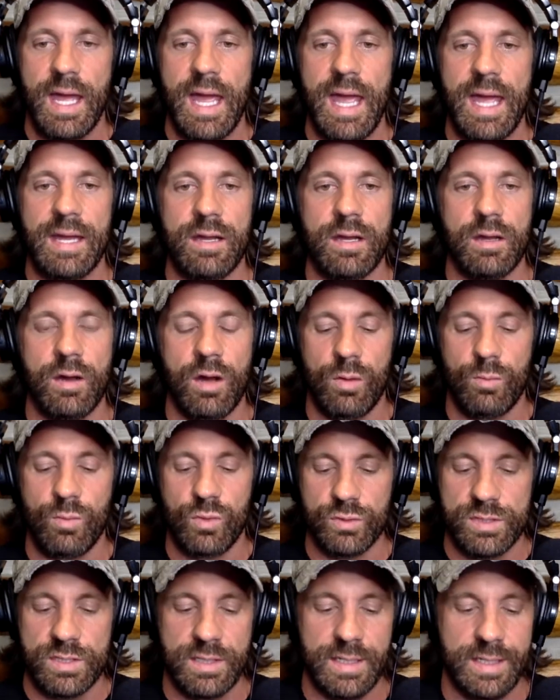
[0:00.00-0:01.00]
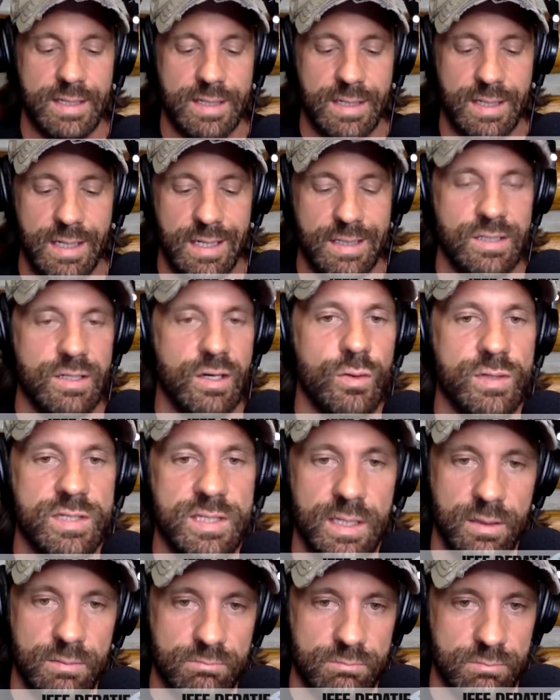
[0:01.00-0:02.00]
and almost like a
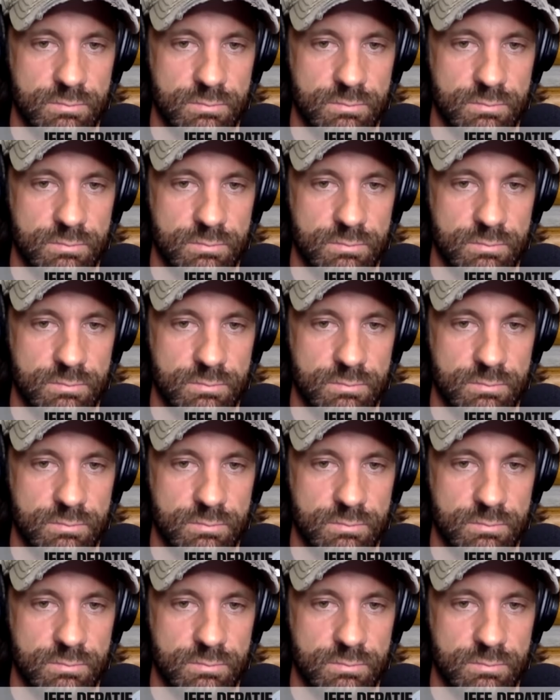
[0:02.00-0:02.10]
dosing.